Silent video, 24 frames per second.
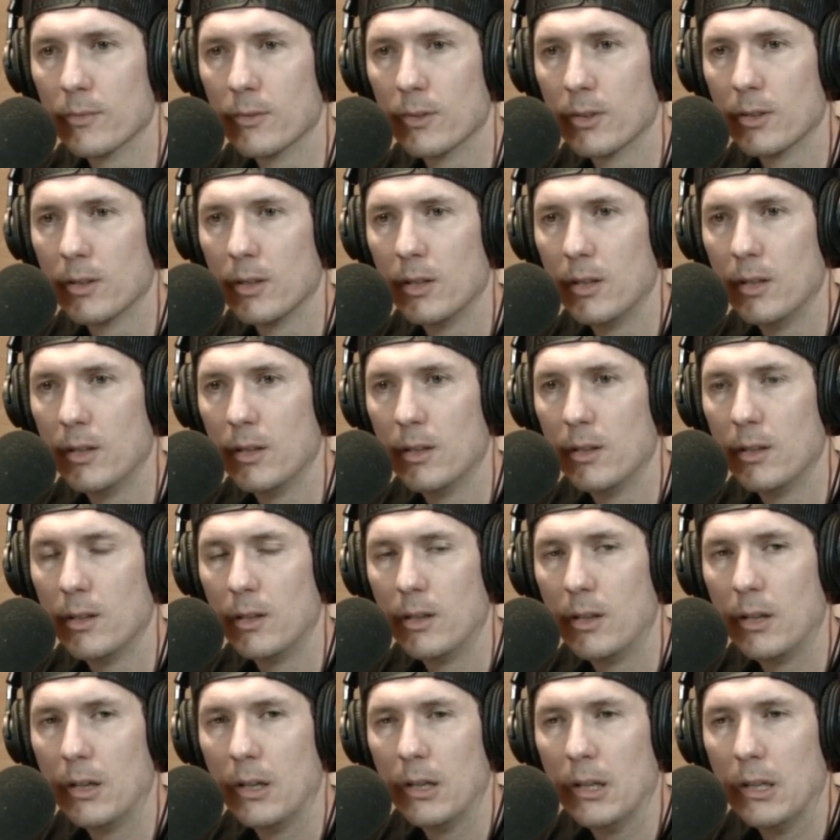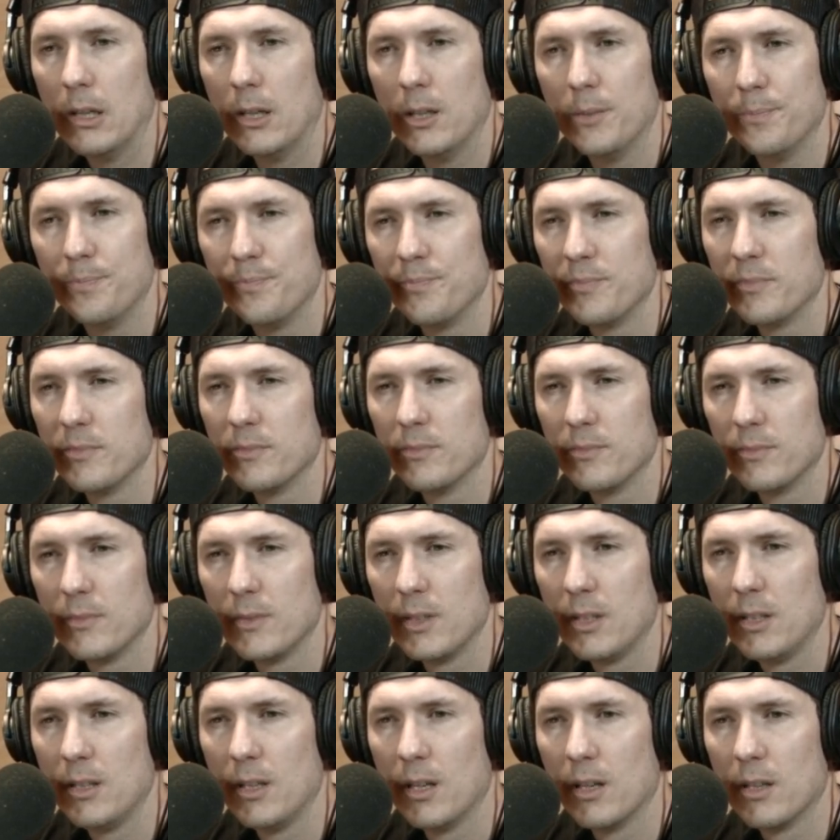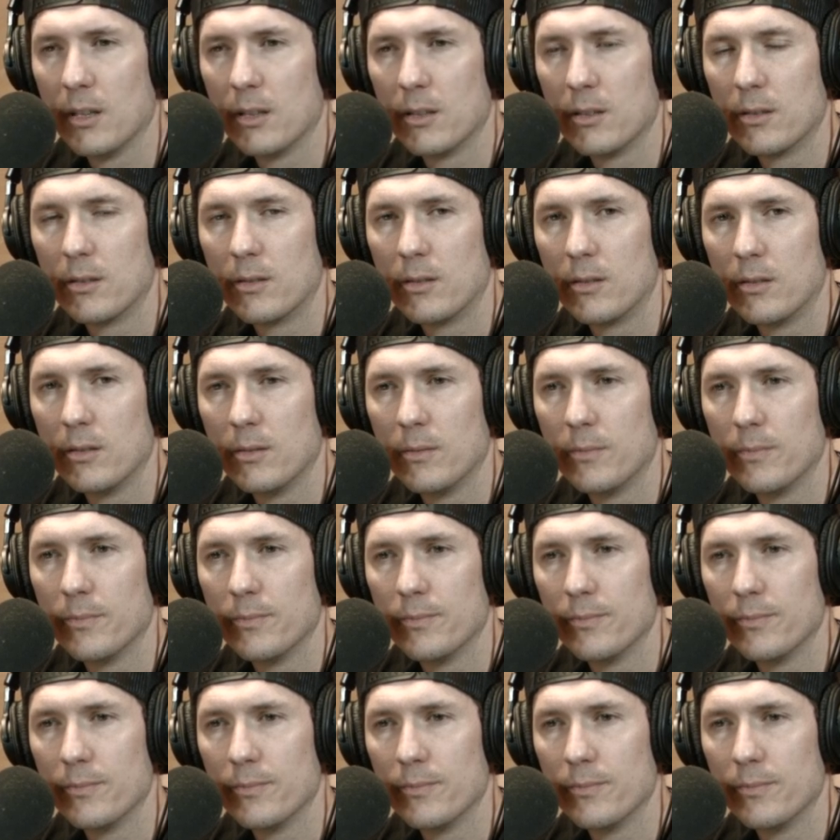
It's more bro than...